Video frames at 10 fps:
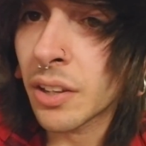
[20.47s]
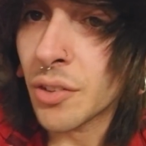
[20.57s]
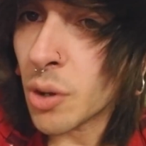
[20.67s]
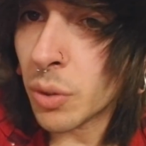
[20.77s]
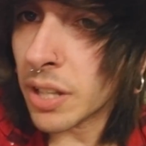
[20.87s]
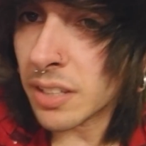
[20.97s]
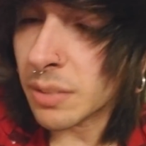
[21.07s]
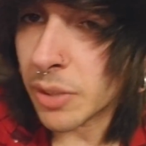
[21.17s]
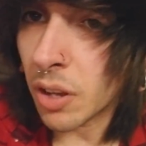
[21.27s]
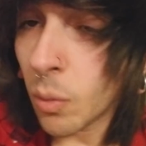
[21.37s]
No one likes
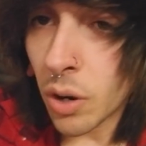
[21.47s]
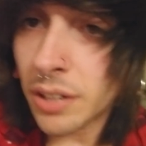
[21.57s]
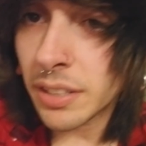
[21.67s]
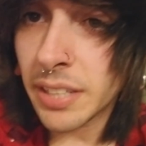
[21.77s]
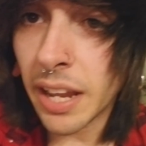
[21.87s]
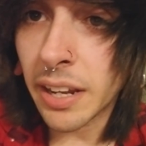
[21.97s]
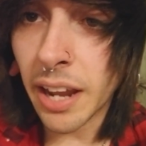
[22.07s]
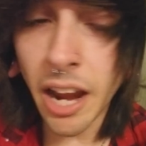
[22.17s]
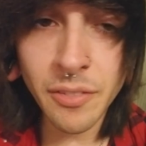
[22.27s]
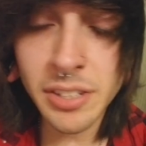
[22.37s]
them at all. I wanted to
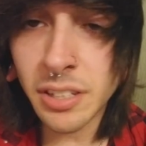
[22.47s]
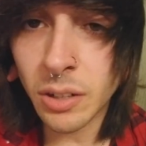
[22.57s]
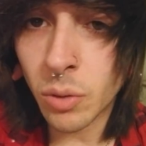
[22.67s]
take every single